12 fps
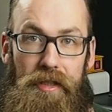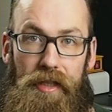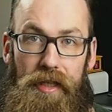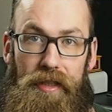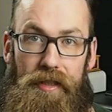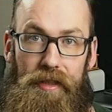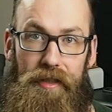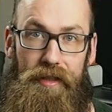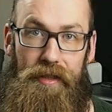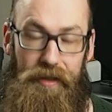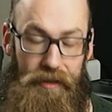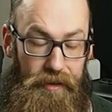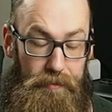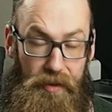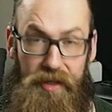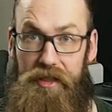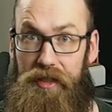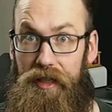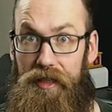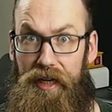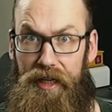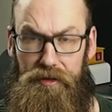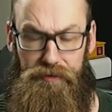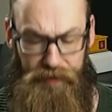and bought a second
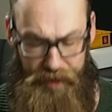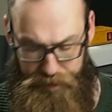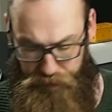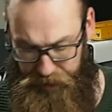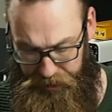hand off Facebook.